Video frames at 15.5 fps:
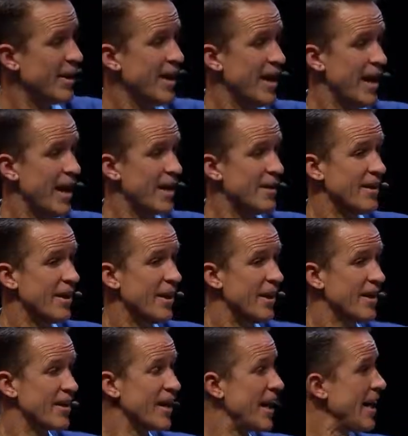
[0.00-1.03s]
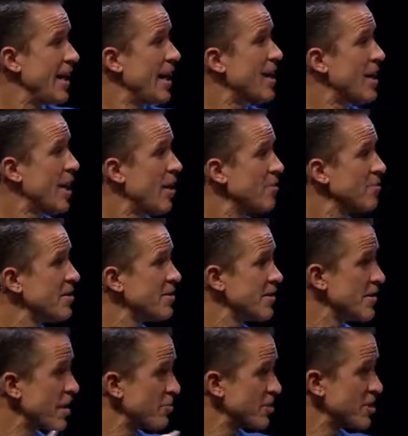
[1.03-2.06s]
and a candidate comes and
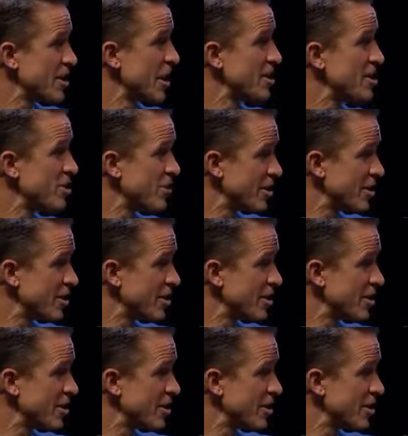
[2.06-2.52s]
says, I'll protect you,